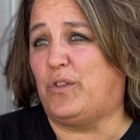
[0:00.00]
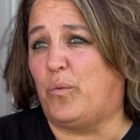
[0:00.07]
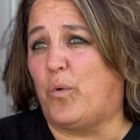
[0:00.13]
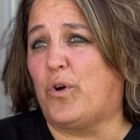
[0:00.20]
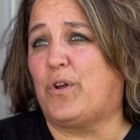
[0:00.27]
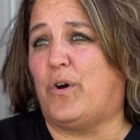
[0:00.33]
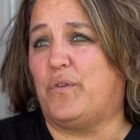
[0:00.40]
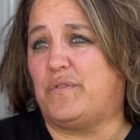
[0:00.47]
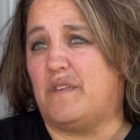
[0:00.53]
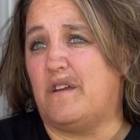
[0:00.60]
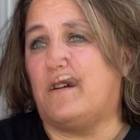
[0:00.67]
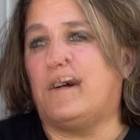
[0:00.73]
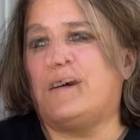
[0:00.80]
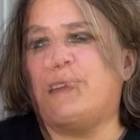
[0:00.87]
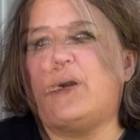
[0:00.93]
the word out
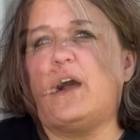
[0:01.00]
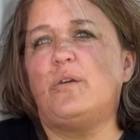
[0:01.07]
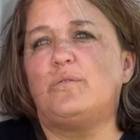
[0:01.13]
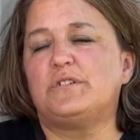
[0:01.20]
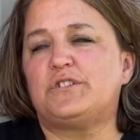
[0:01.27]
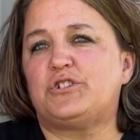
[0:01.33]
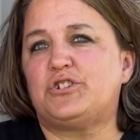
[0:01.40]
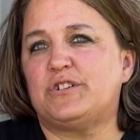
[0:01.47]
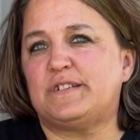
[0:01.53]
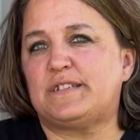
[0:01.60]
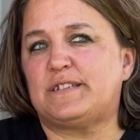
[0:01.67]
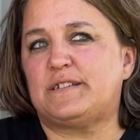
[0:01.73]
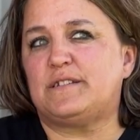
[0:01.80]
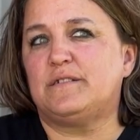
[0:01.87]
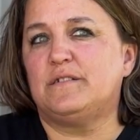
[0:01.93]
there. I was
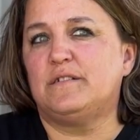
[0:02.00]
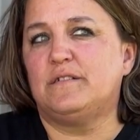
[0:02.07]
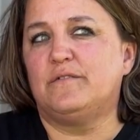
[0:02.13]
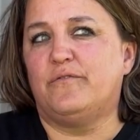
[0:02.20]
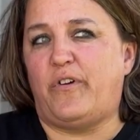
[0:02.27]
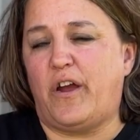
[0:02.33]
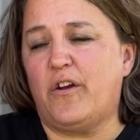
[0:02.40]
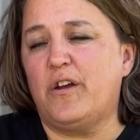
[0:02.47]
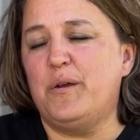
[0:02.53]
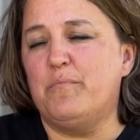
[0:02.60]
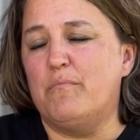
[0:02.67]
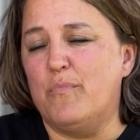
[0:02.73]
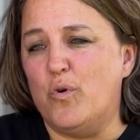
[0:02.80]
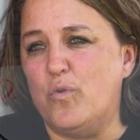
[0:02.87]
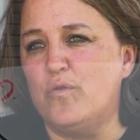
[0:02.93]
just very
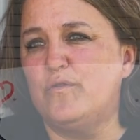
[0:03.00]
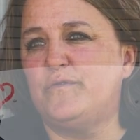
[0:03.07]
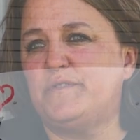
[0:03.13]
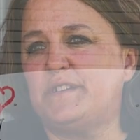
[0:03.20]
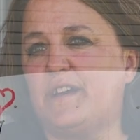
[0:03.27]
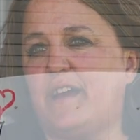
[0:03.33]
moved